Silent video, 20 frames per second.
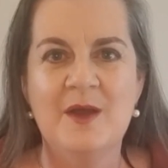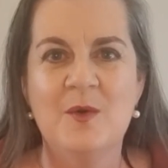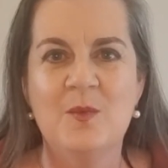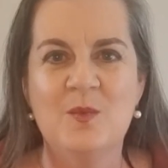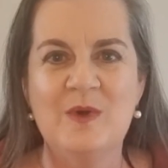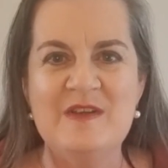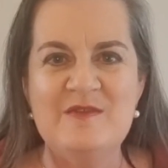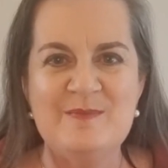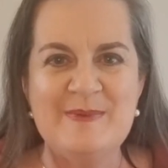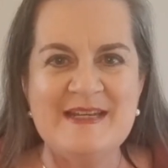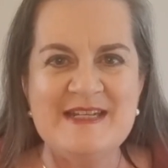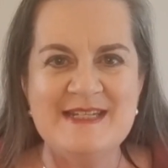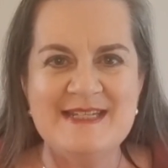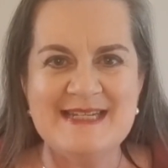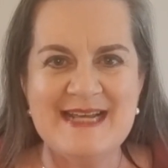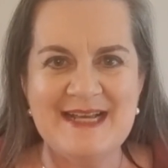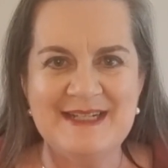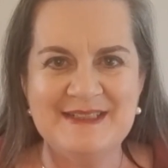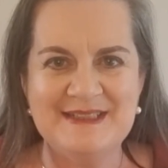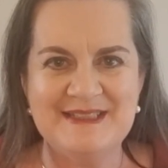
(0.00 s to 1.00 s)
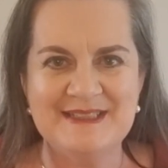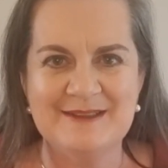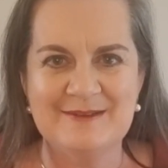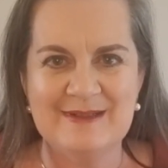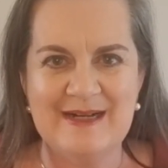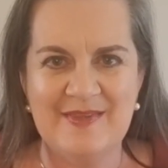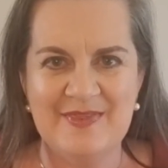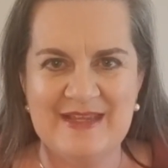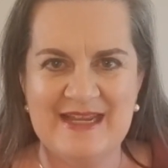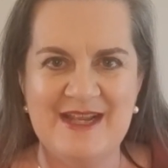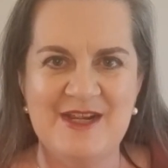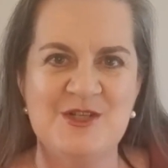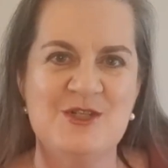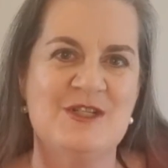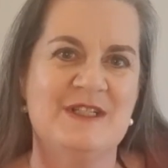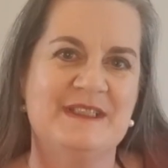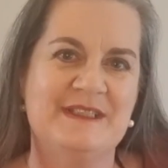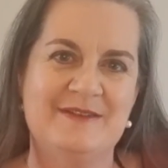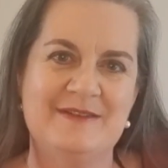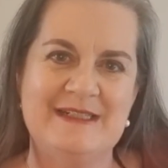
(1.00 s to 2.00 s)
We've been dancing around the
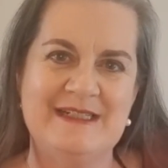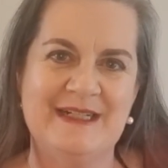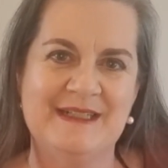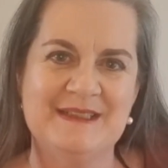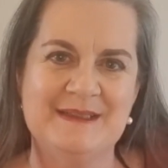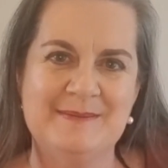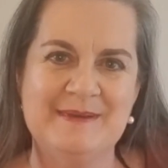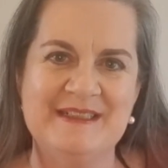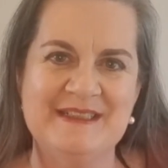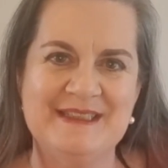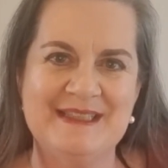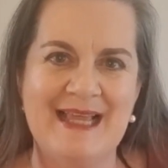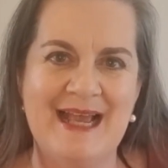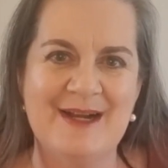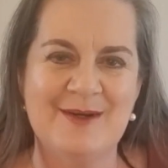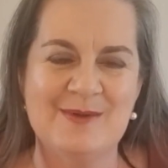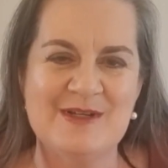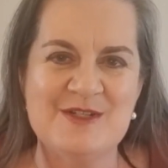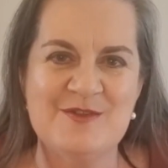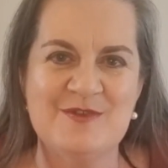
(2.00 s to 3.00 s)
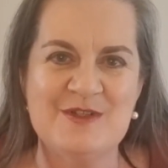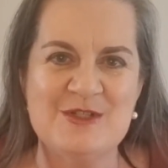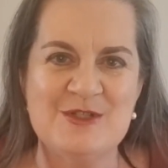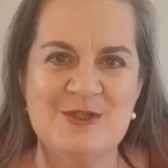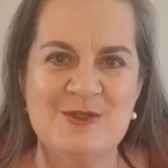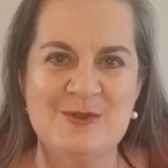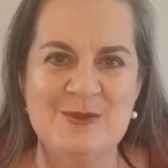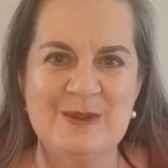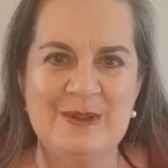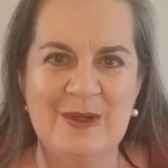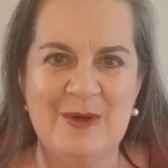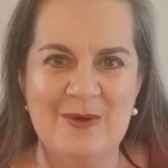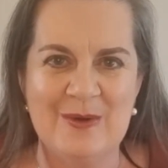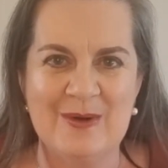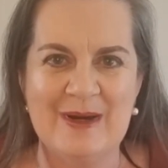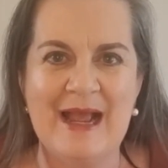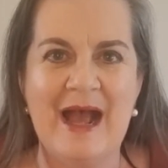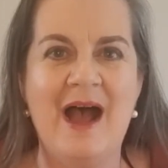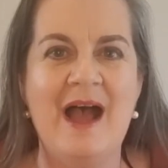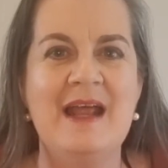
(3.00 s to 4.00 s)
edges of Shakespeare's language for too
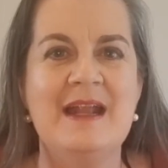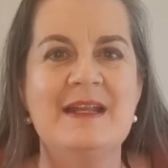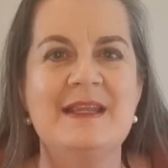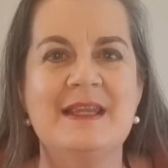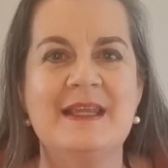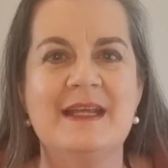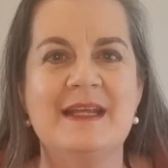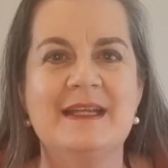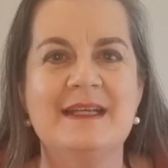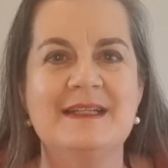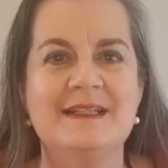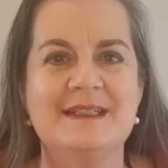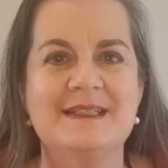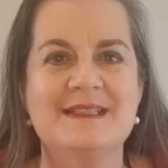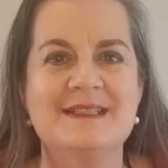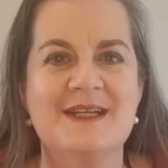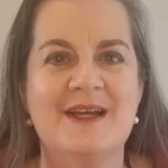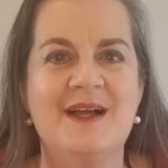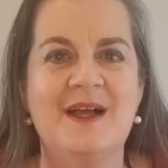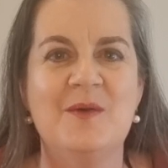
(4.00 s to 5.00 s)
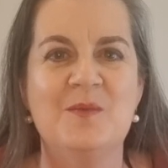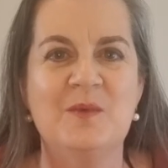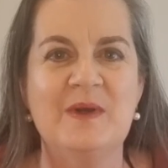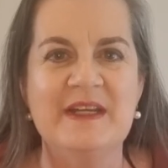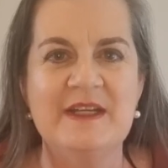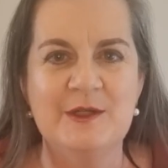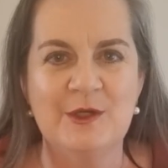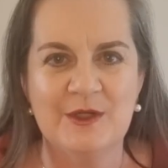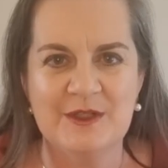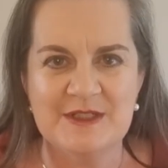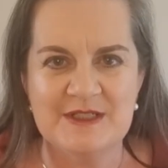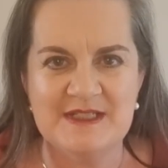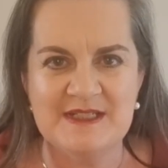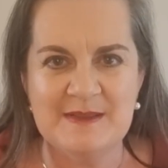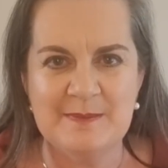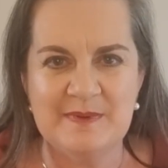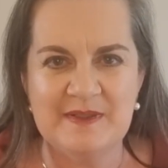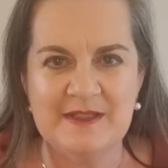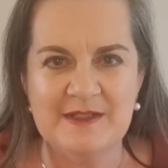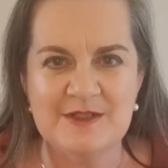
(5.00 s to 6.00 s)
long. I think it's time we got
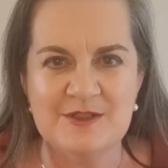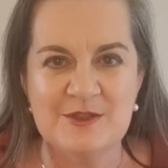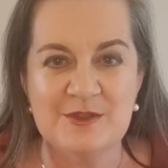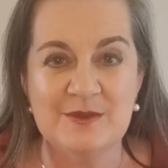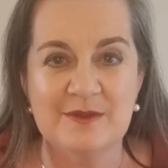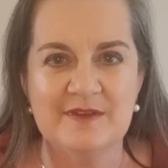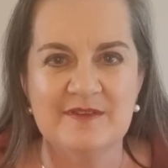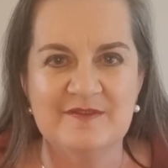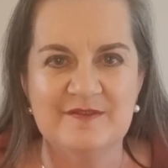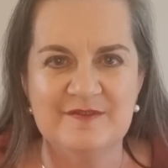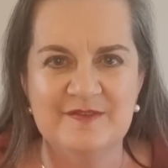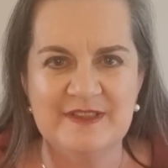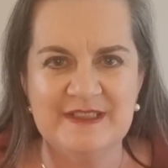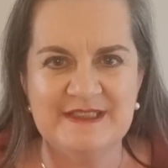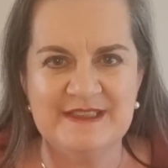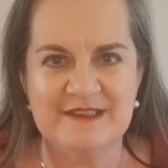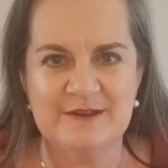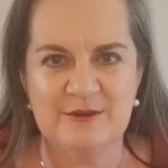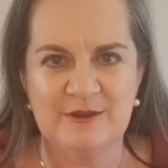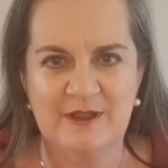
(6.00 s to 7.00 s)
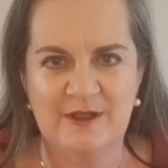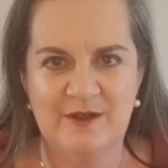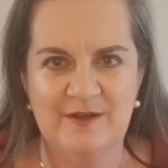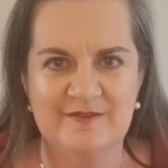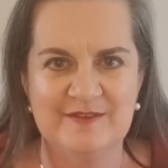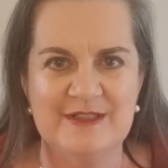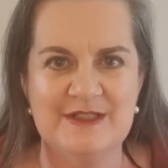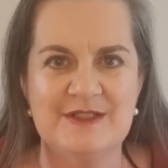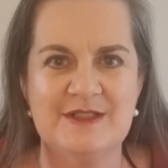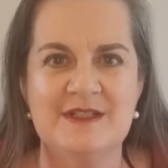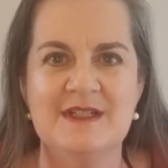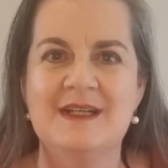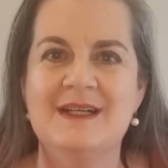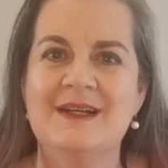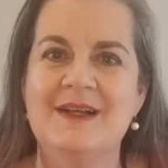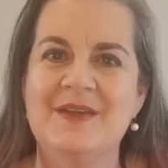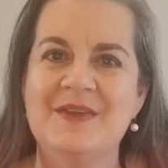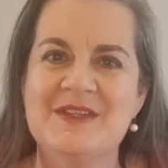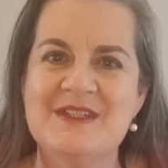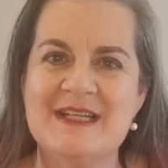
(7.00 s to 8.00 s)
deep into the viscera of it.
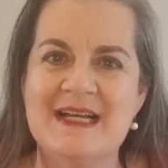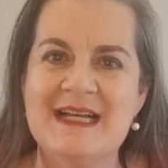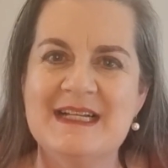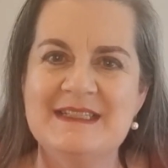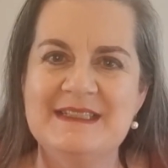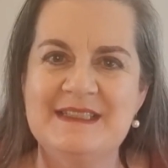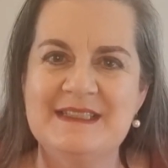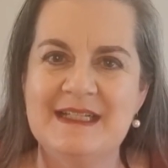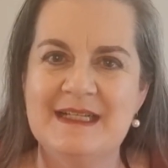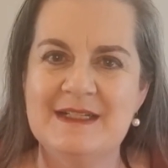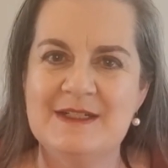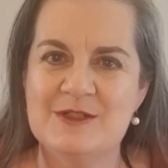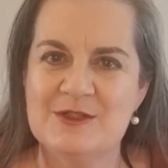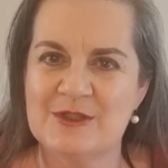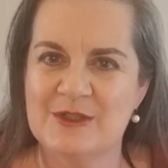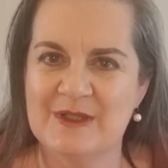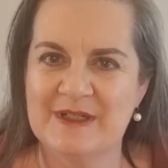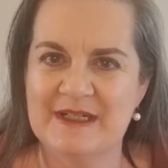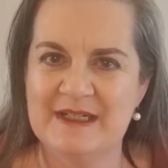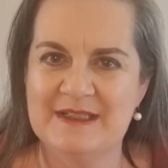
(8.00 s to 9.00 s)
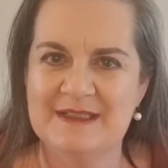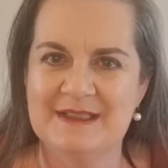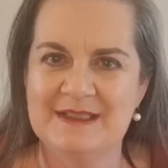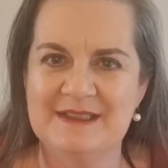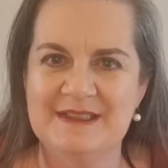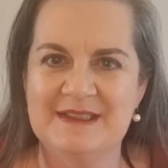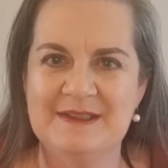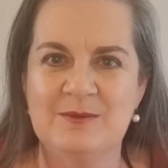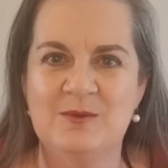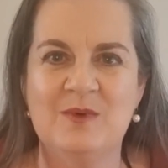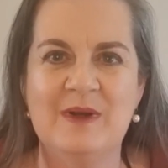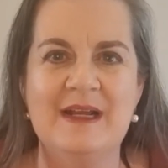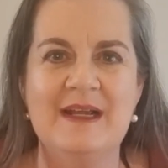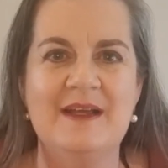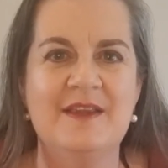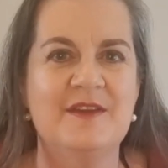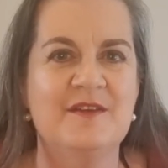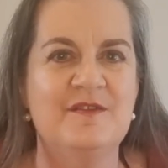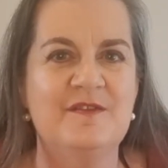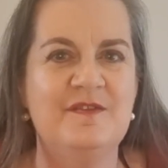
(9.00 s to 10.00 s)
Titus Andronicus,
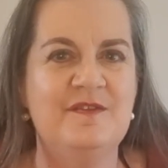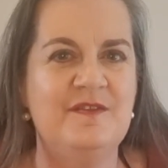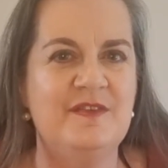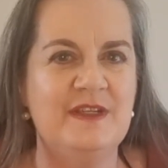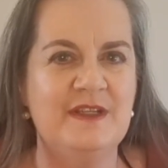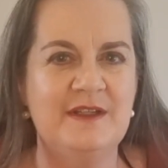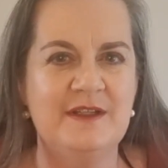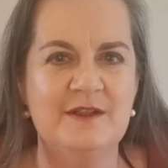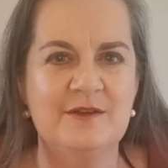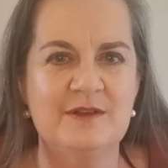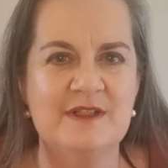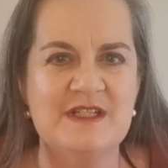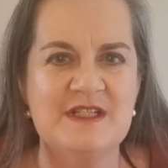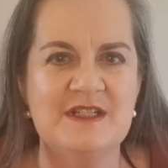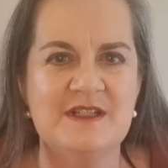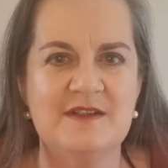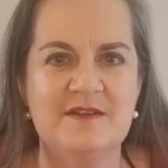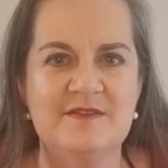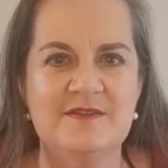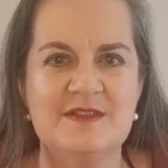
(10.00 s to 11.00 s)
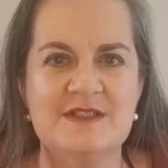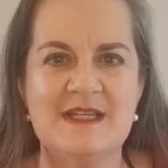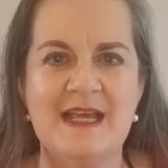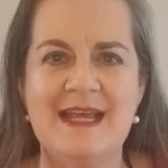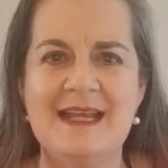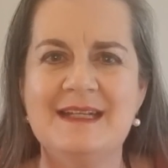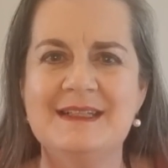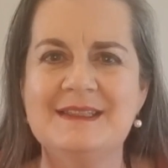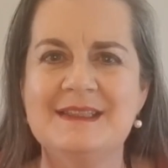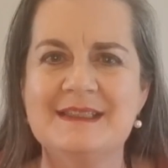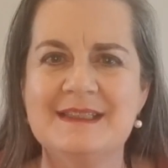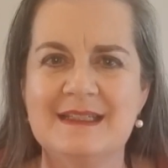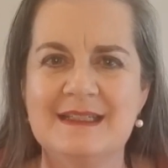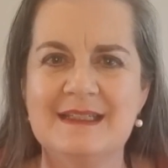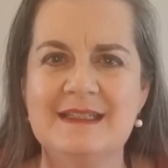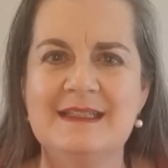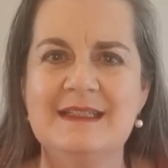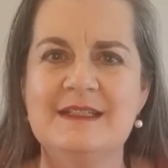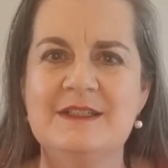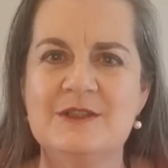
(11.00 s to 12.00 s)
where the figurative takes the
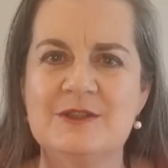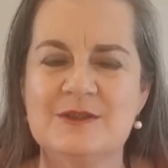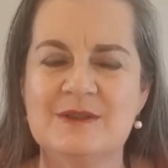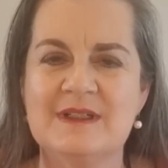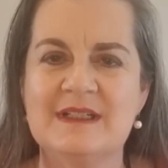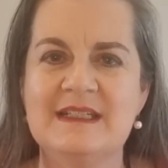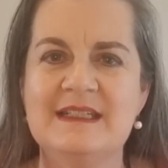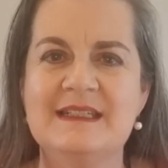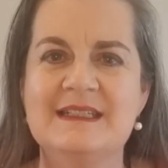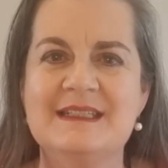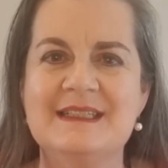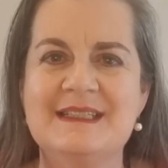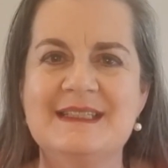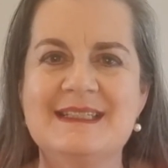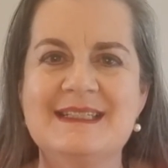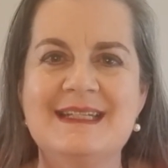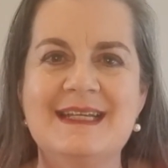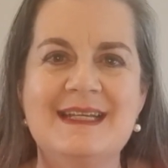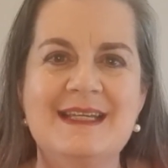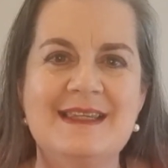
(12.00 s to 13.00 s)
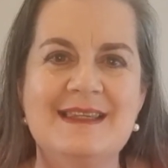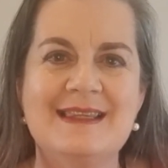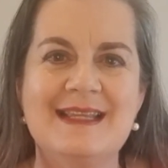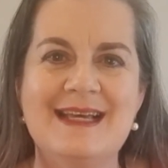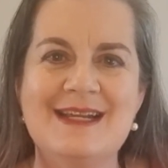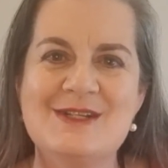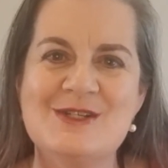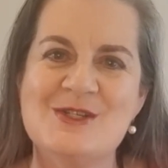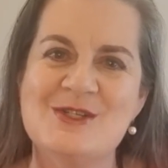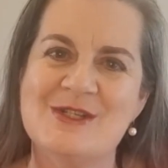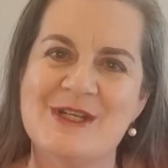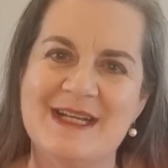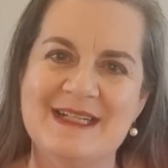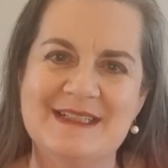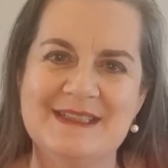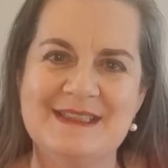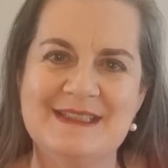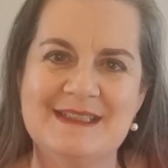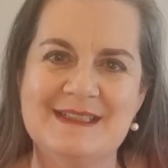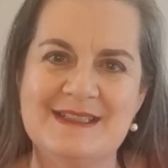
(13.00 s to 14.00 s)
literal in its teeth and
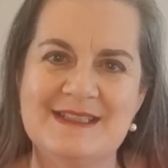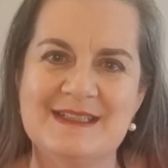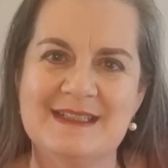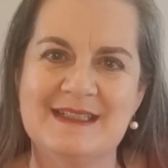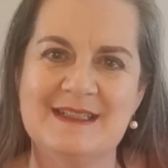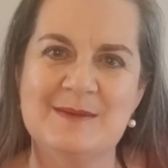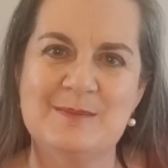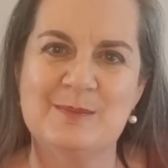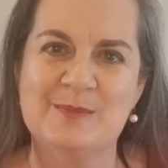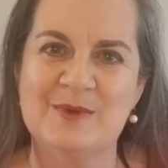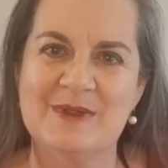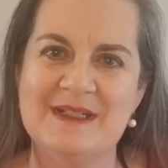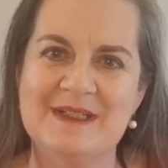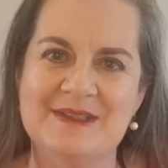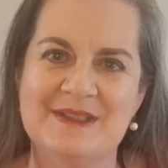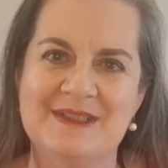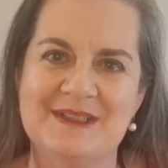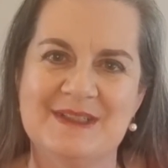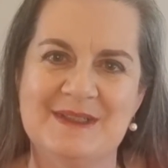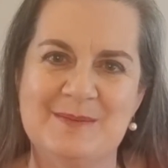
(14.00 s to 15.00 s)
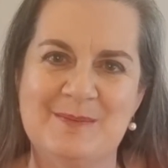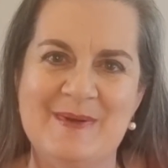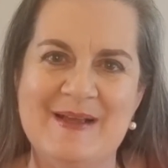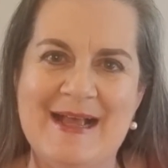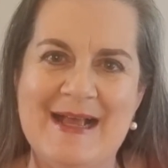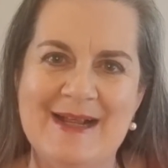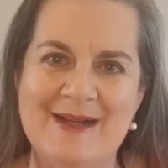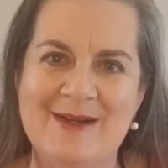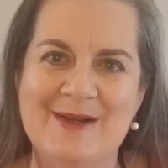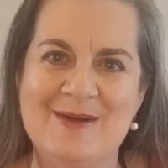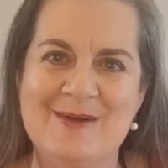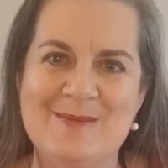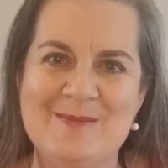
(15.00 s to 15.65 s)
shakes it till it breaks its back.